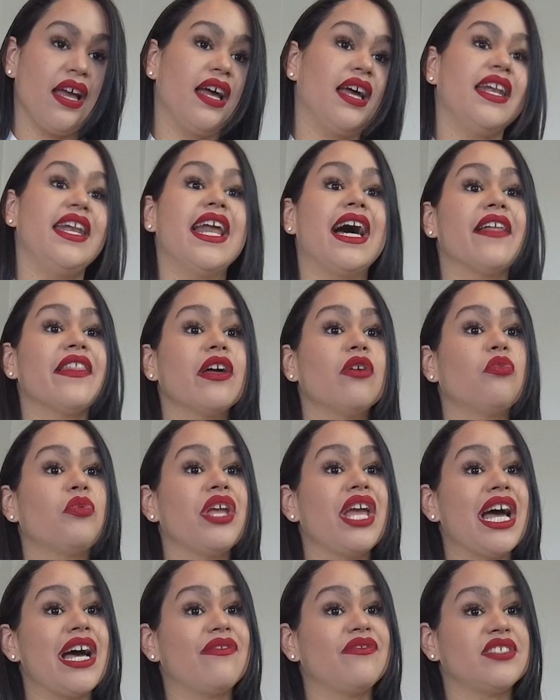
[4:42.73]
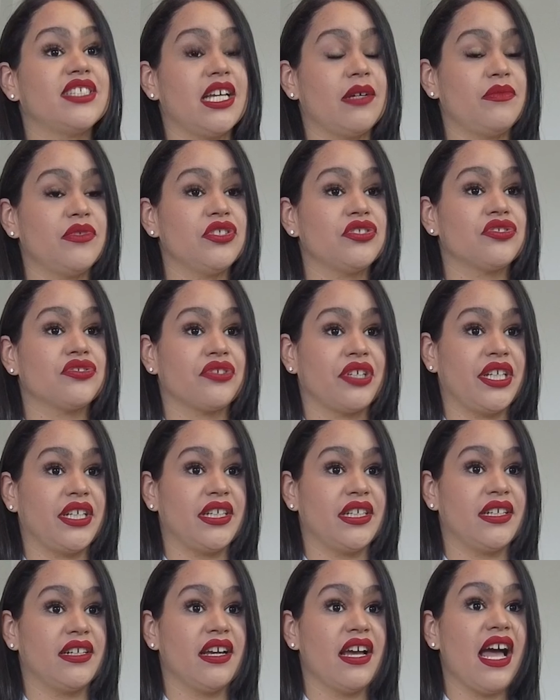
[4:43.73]
Now that we have
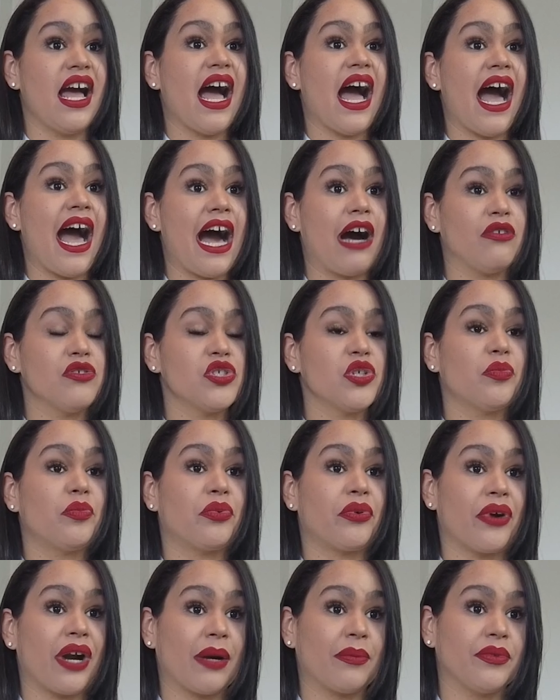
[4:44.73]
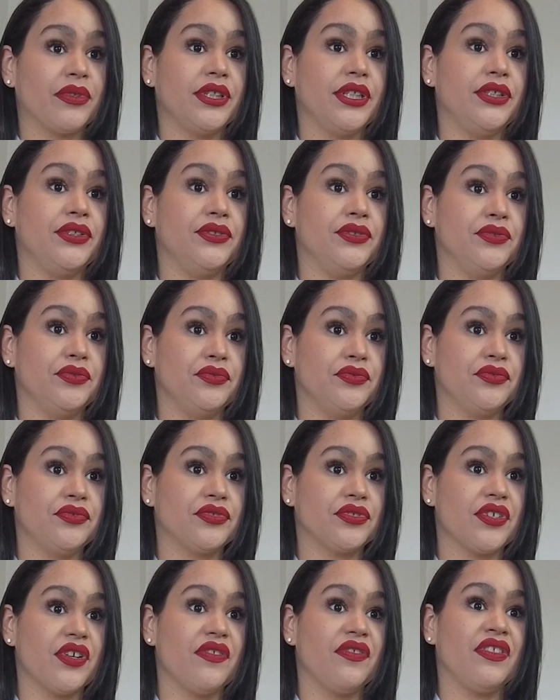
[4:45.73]
demonstrated how to properly
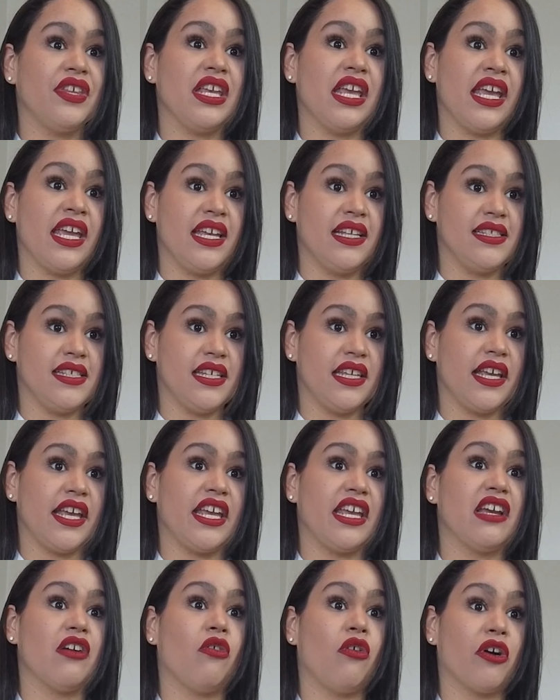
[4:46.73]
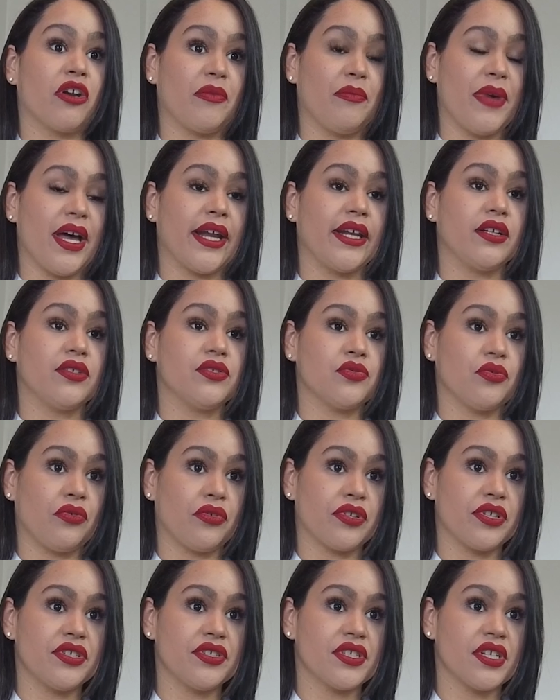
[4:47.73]
use the ADA automatic
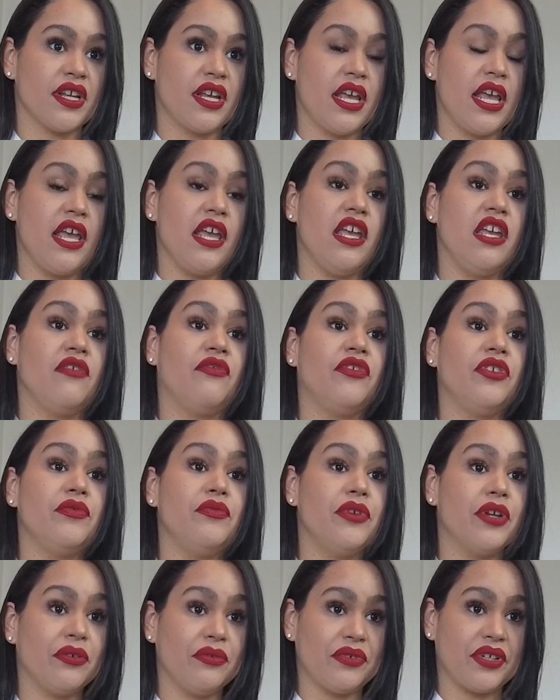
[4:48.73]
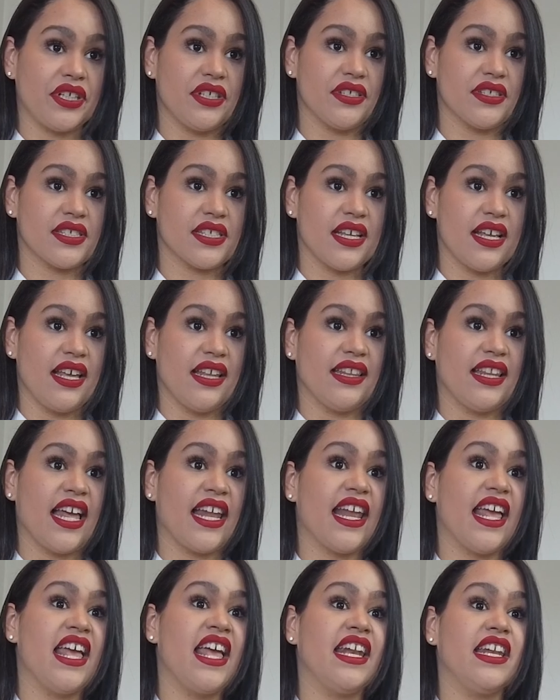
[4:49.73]
doors, if you notice that
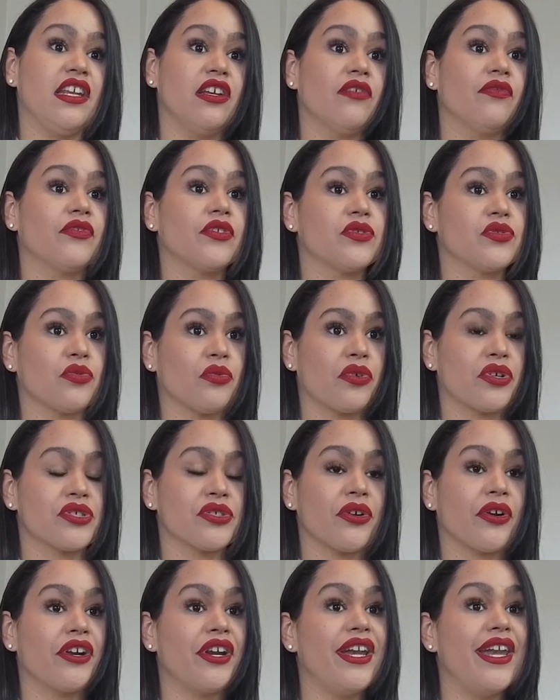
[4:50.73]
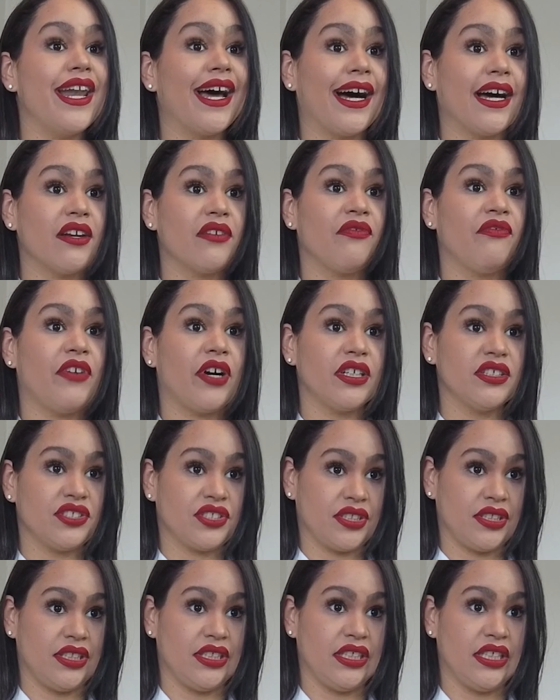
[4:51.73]
any of the doors are not
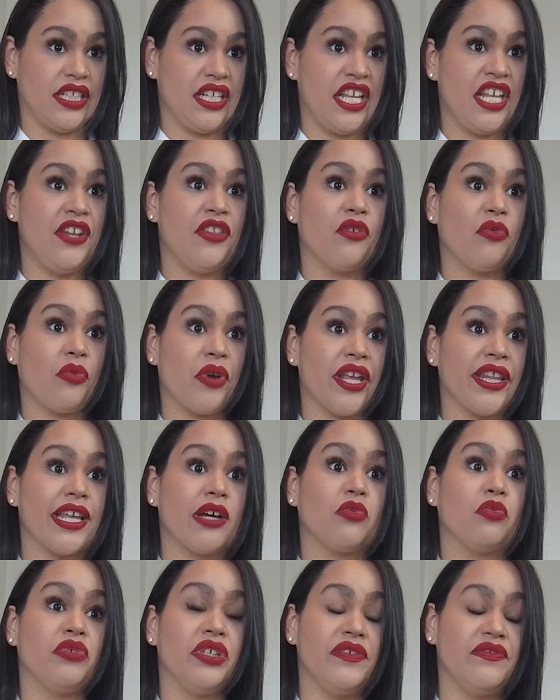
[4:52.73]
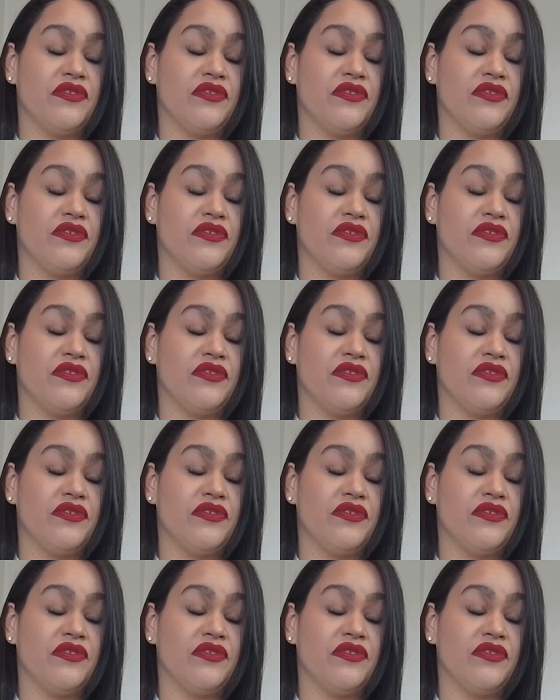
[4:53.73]
functioning in the way that we've